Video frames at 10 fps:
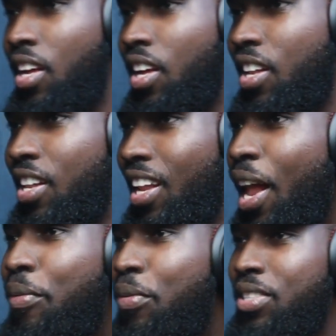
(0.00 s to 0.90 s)
the
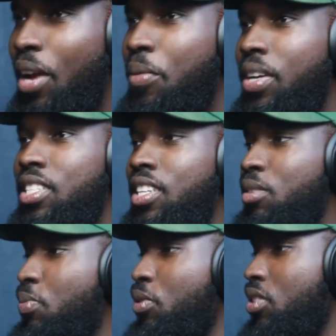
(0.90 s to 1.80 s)
levels at which this
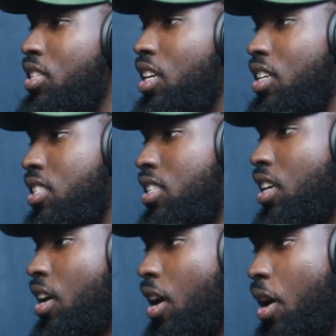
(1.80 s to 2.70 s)
producers
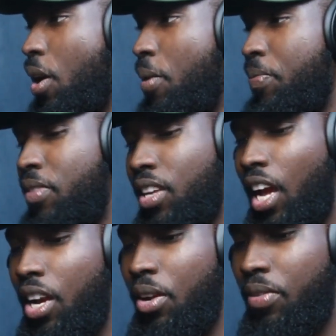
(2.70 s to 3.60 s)
um, kind
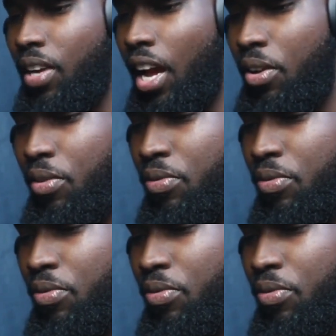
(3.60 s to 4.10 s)
of kind of